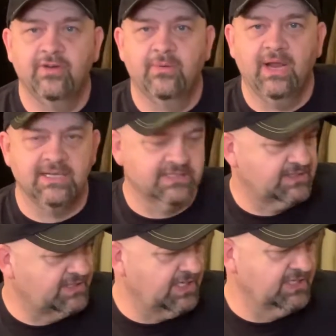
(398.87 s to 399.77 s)
direction
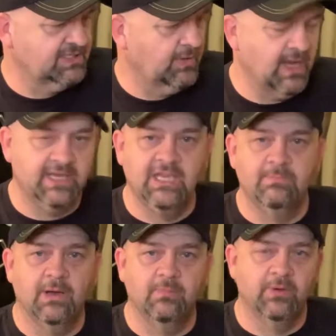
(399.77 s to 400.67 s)
just so I can
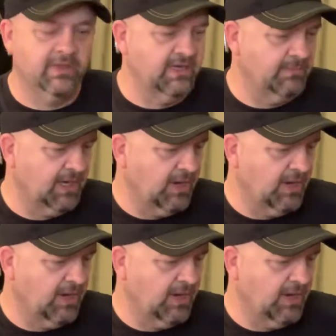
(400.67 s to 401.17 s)
keep up with it in the